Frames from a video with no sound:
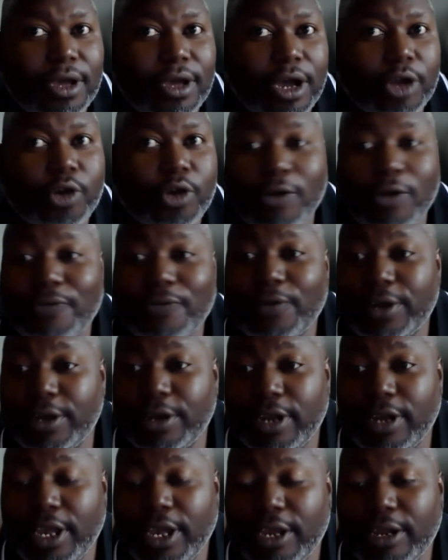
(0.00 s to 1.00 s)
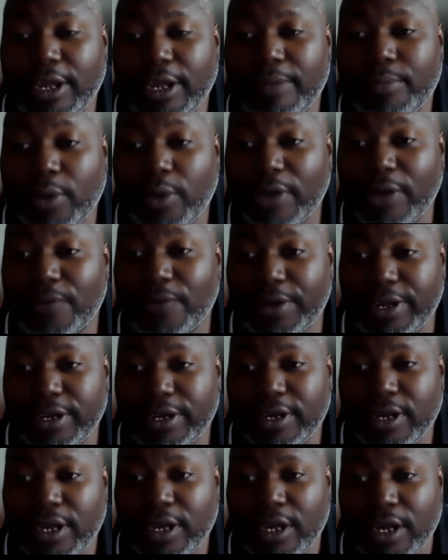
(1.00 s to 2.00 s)
girlfriend and
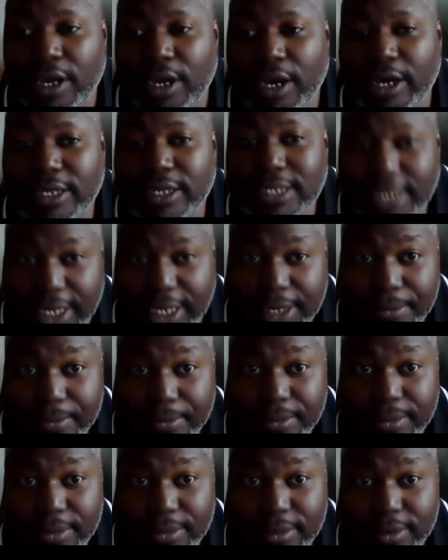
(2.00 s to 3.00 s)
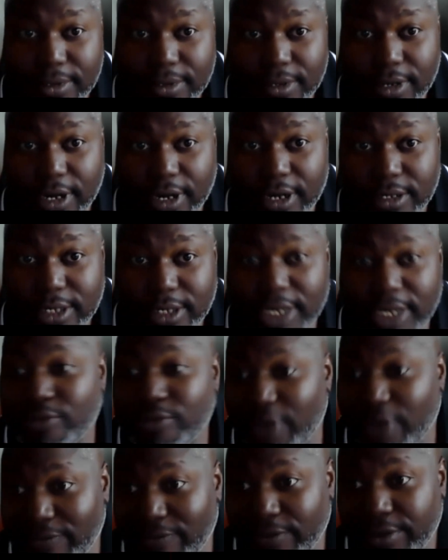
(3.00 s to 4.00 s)
boyfriend team
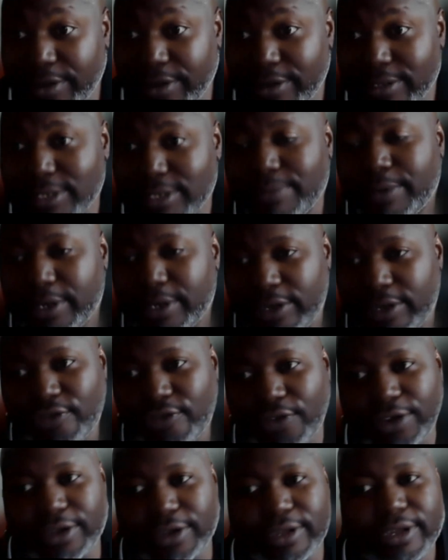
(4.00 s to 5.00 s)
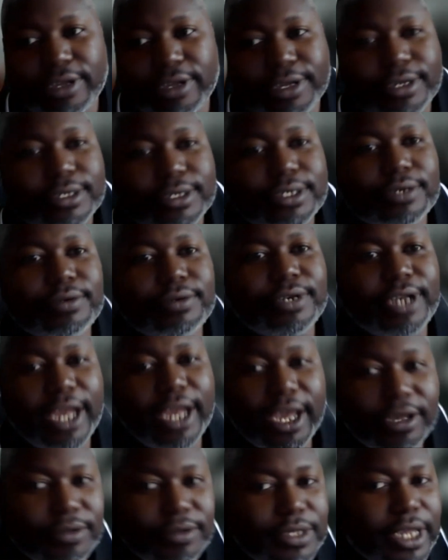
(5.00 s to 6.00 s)
driver to put in the truck. So
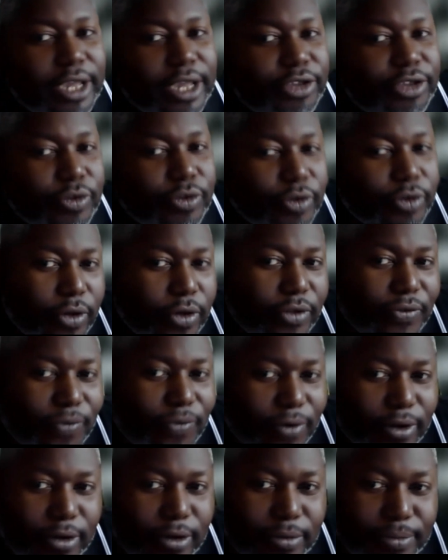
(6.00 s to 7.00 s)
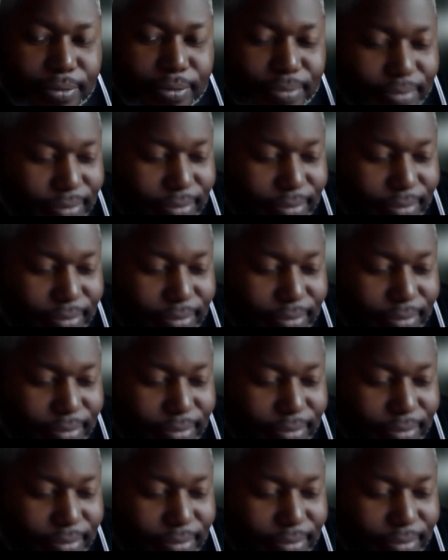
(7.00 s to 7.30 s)
now Daniel goes from,